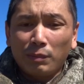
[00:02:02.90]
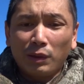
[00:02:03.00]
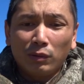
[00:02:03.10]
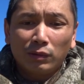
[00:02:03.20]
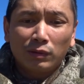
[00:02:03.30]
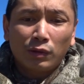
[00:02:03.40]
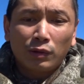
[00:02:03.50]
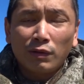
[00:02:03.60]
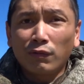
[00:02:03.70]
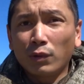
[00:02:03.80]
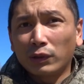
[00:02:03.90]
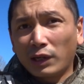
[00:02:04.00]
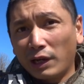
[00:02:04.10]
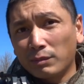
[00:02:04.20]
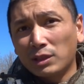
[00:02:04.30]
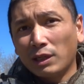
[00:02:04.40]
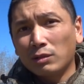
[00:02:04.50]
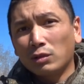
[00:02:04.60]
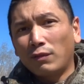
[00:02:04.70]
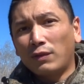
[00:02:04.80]
about three, four times now
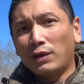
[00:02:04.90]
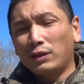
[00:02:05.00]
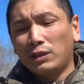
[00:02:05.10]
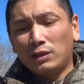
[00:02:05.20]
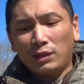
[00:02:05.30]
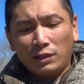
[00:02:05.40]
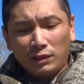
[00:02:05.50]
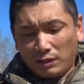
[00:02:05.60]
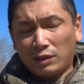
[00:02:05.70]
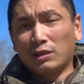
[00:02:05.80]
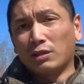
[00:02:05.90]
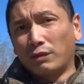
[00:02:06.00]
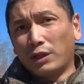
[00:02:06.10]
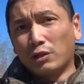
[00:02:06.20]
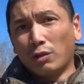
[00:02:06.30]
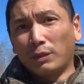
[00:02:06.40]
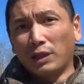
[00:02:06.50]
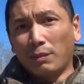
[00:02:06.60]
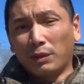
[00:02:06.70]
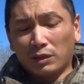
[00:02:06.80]
so far this year since the range
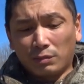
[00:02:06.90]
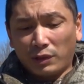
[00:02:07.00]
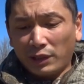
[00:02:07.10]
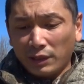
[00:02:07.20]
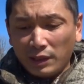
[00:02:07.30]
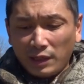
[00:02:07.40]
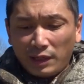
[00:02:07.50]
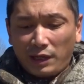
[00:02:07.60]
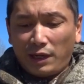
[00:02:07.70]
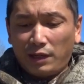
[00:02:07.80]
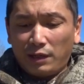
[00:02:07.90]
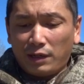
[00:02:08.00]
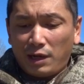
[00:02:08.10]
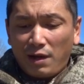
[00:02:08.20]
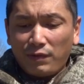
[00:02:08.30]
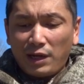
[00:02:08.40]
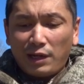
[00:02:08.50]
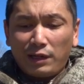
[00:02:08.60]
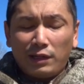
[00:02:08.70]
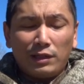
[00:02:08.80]
opened up in spring and uh, haven't
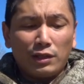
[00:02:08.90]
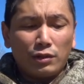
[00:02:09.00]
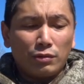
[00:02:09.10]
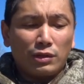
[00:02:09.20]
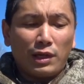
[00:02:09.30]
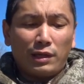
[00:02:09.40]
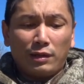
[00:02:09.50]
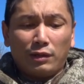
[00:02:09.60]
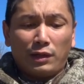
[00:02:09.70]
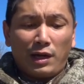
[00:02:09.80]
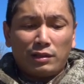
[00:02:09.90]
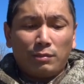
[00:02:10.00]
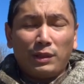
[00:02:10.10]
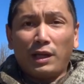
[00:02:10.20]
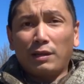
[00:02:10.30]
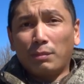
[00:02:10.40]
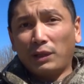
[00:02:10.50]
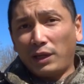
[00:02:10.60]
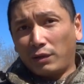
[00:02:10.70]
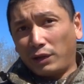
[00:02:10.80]
had any issues yet. There hasn't been any
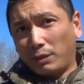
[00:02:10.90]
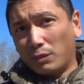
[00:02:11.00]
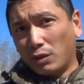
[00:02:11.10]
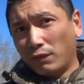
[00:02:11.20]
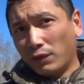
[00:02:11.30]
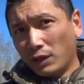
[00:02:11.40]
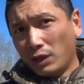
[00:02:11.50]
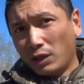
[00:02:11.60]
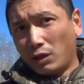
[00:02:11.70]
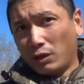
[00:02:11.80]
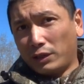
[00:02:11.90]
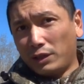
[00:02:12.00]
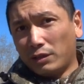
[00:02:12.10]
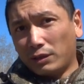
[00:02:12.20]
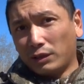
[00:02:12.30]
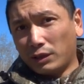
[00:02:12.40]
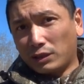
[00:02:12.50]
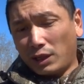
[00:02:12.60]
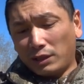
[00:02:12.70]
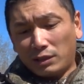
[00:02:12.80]
play or any move on either of the
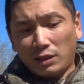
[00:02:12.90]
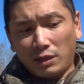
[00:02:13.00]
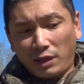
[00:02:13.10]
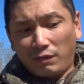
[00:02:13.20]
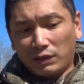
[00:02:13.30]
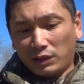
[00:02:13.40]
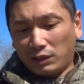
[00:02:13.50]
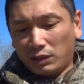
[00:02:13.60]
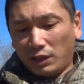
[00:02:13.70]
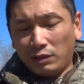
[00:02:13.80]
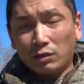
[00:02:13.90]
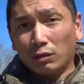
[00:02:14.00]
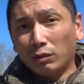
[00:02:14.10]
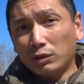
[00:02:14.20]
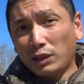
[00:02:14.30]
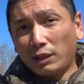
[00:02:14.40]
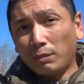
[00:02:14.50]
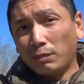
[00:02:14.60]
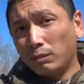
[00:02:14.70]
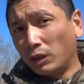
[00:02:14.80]
sights ever since then. So it looks like
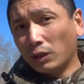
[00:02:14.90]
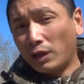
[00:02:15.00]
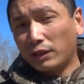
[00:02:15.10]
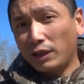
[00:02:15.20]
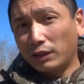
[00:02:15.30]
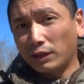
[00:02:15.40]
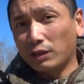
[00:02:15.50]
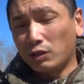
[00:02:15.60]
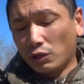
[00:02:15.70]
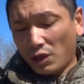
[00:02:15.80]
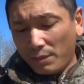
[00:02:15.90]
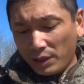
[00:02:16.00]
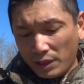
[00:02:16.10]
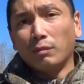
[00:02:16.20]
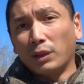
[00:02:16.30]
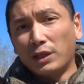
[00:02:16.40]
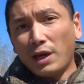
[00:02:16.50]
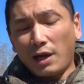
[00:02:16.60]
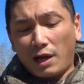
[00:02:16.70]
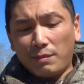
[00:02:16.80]
the Loctite did its job. But
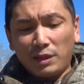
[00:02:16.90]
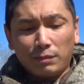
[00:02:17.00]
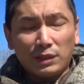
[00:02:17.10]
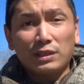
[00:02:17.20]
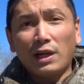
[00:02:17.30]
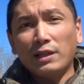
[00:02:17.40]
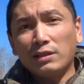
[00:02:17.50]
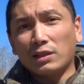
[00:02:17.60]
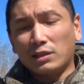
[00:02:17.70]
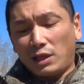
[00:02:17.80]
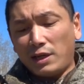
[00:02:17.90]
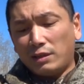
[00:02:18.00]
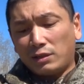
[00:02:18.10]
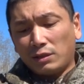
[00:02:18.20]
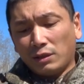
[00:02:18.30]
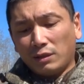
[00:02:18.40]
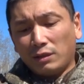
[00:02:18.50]
yeah, I mean, besides the sights,